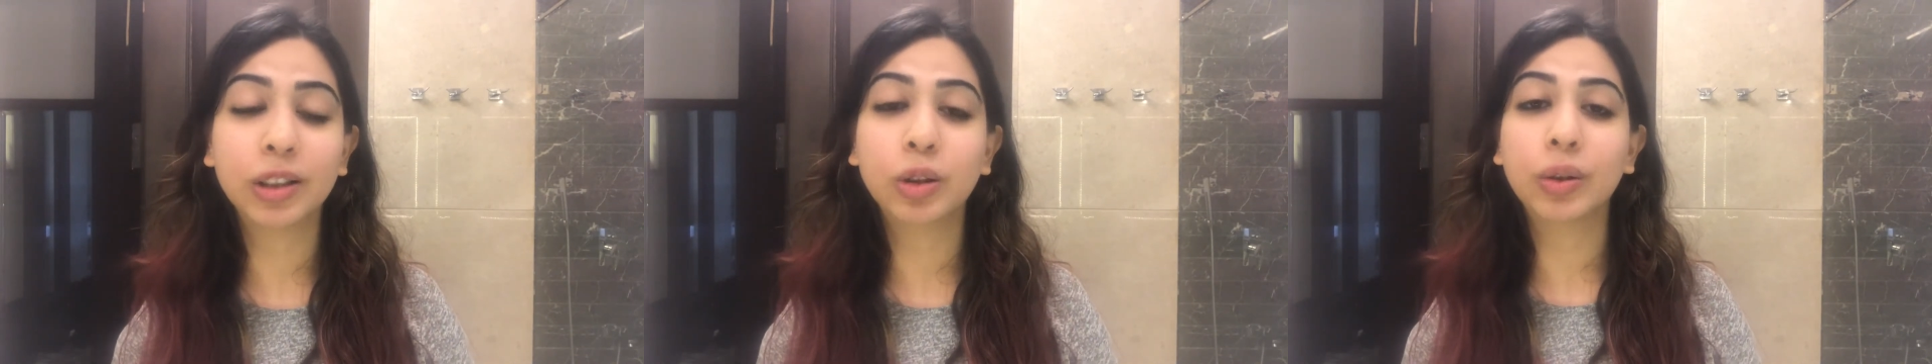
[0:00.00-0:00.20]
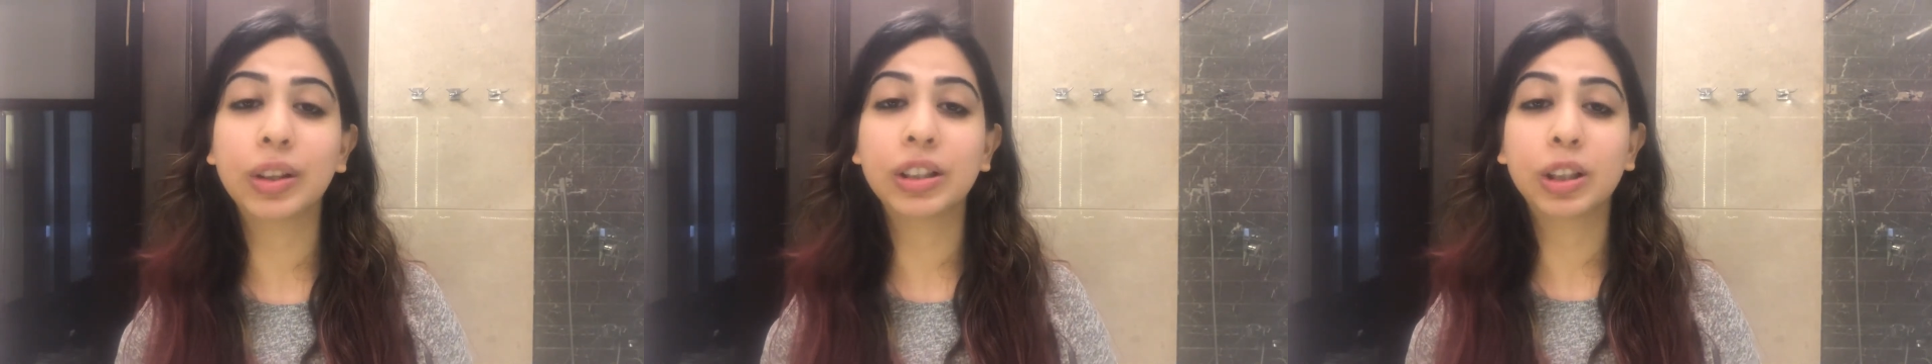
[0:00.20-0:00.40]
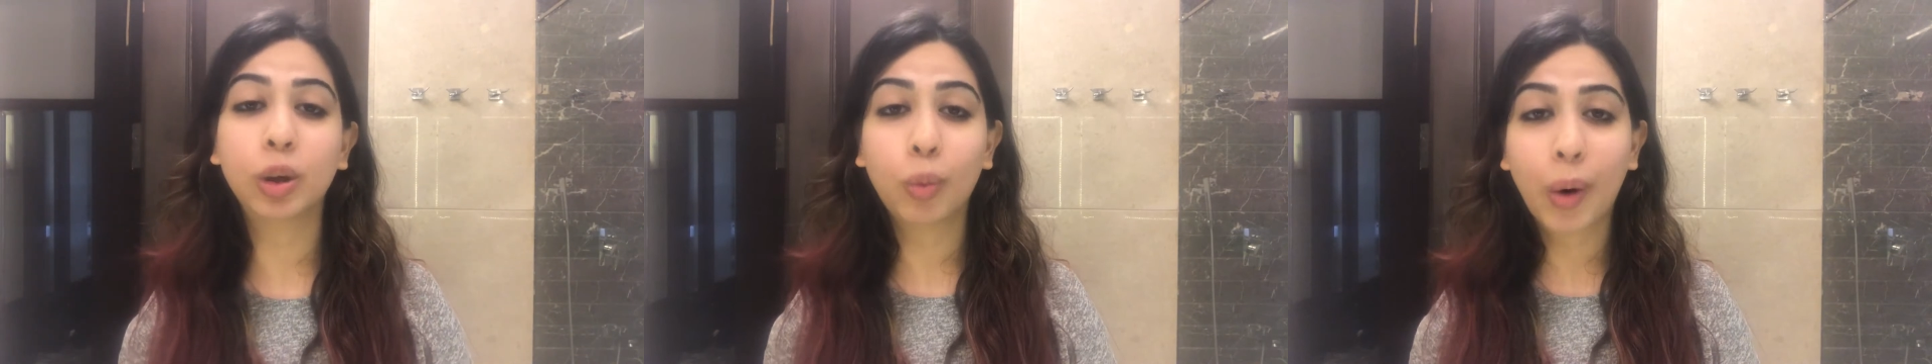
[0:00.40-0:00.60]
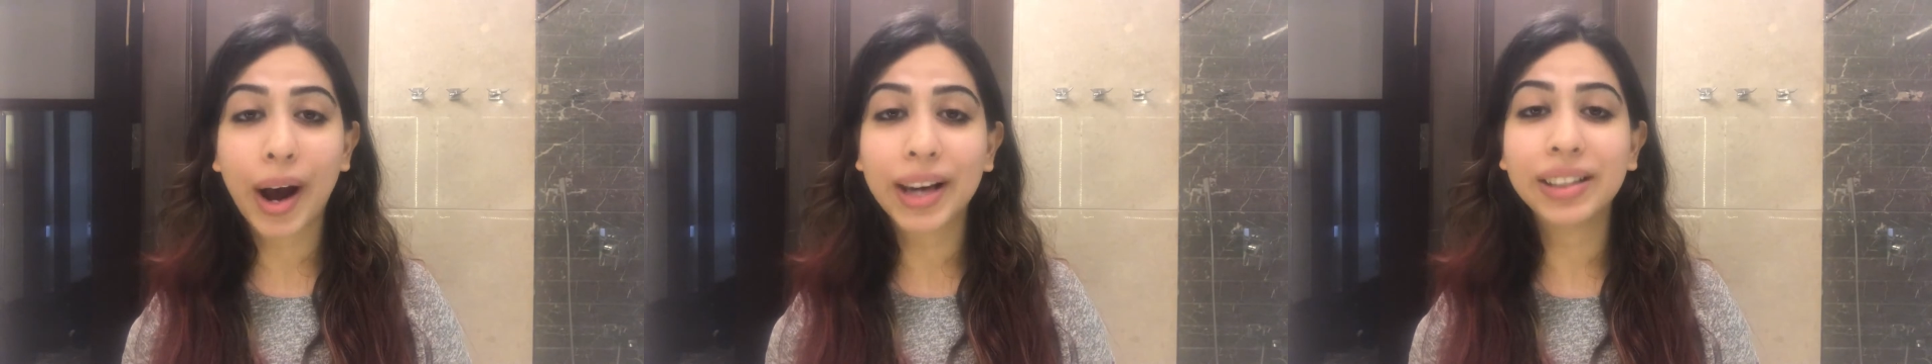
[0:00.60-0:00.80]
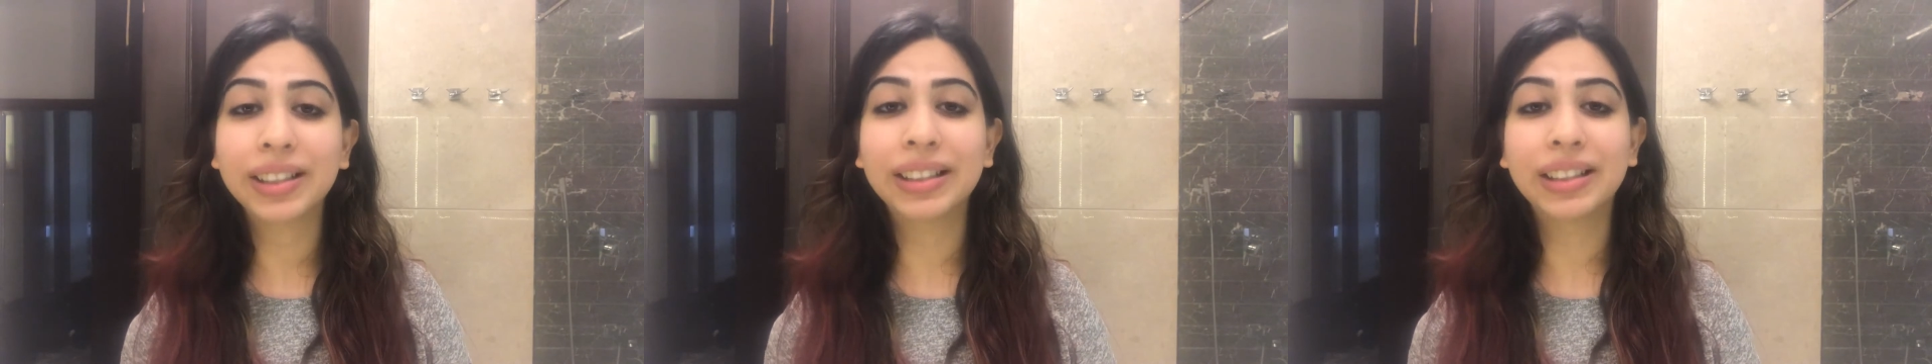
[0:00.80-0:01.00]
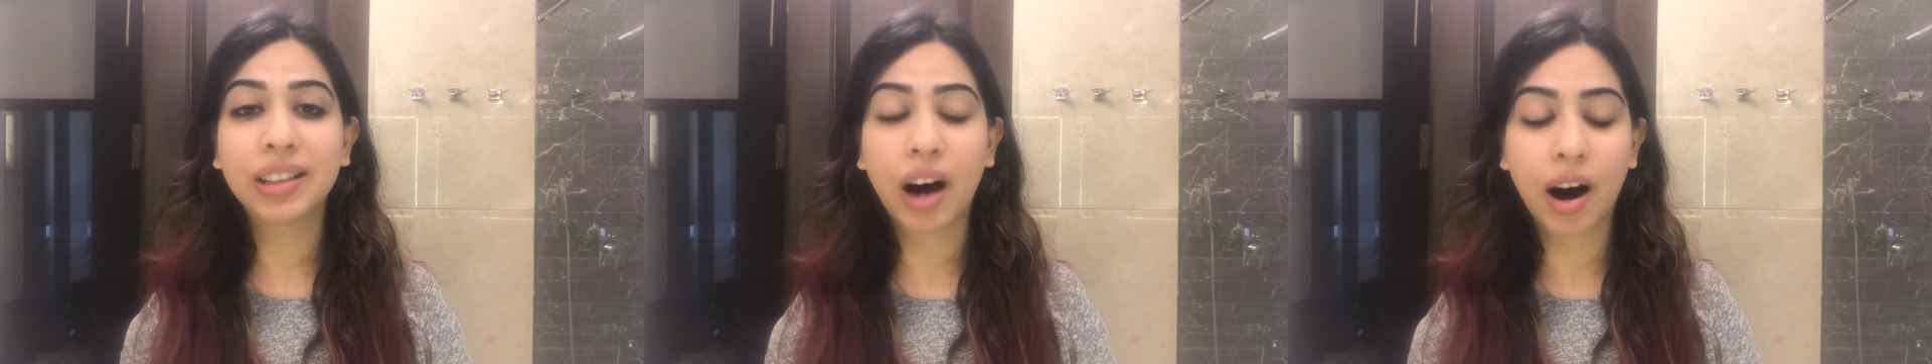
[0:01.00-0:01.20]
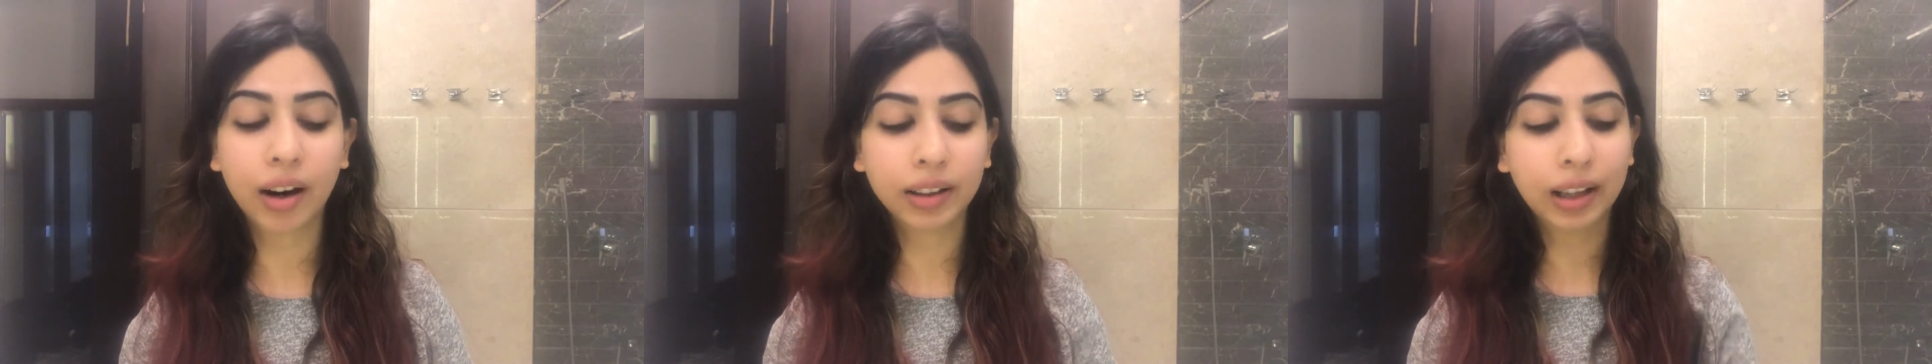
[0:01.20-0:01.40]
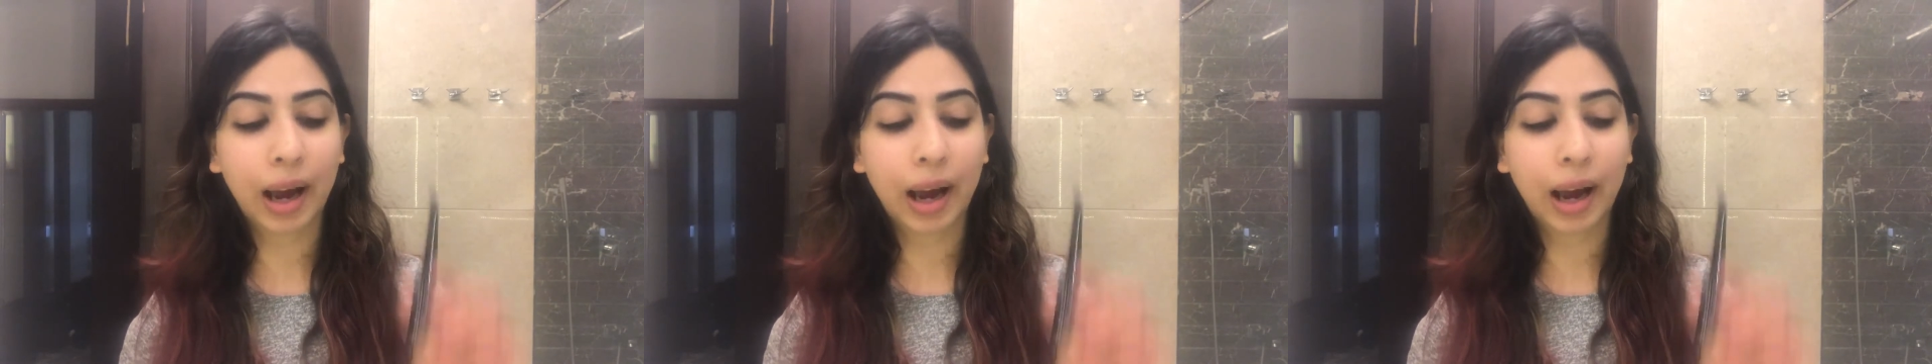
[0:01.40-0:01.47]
so it's quite dark.